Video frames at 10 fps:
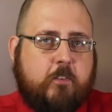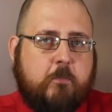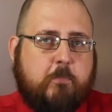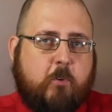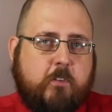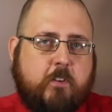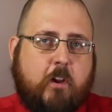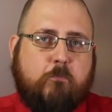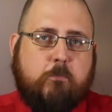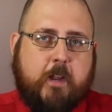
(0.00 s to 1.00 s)
has imported
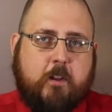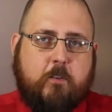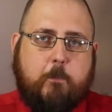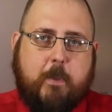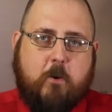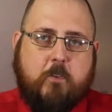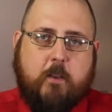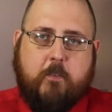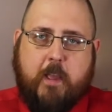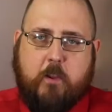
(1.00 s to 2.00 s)
a record amount
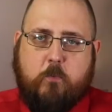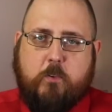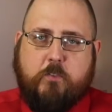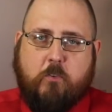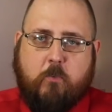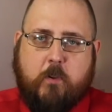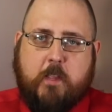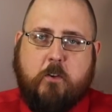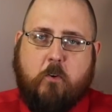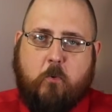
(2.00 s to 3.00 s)
of
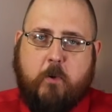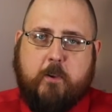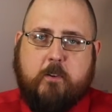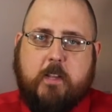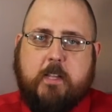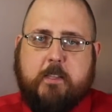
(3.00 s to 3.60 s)
Ecuadorian oil,